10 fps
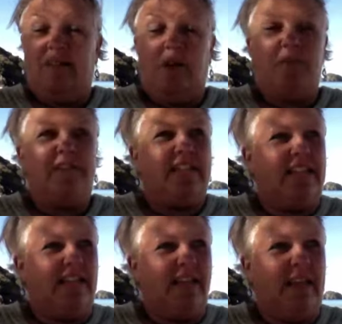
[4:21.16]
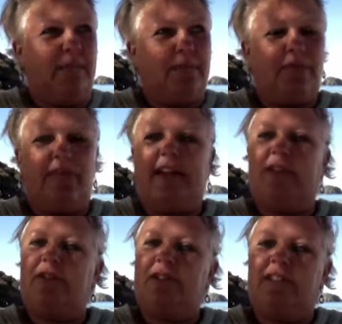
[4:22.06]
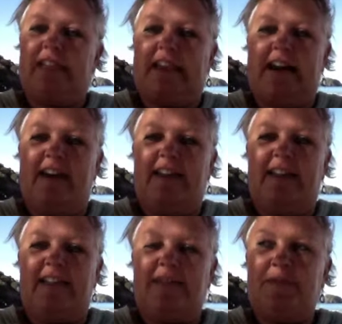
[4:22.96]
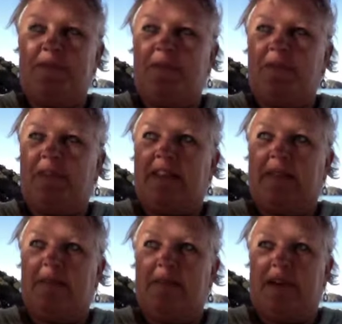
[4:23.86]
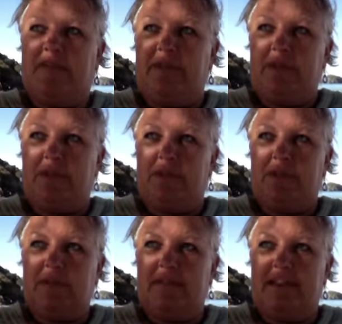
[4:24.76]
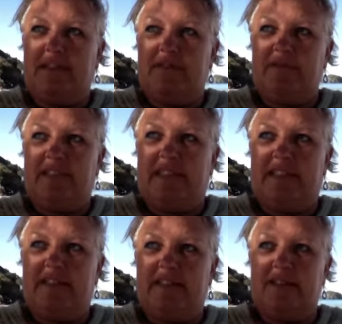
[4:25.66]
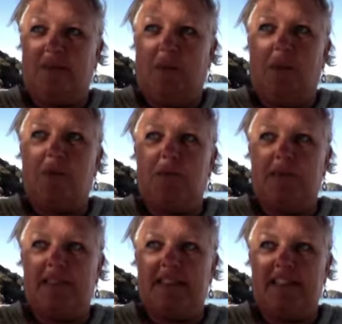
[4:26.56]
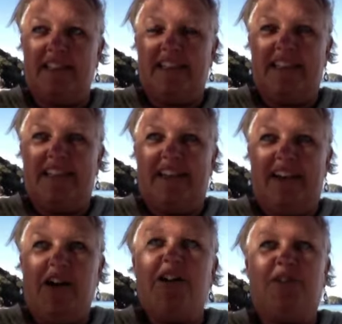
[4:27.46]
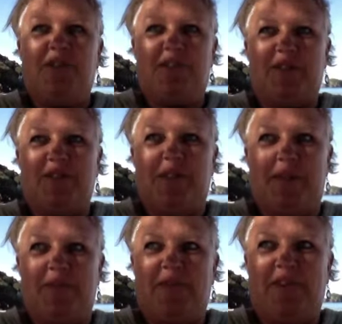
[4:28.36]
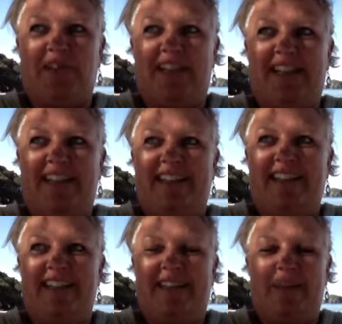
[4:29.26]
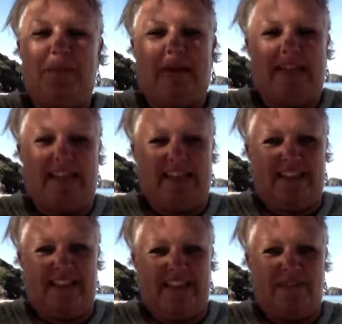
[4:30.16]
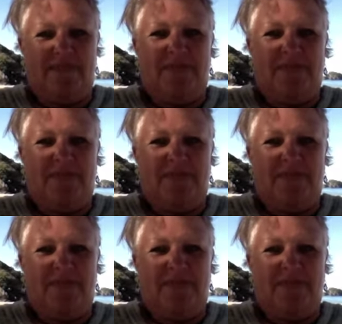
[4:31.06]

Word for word: Obviously, heaps of angels and guides. Some of my photos have these orbs, hundreds of them on uh, in the back there.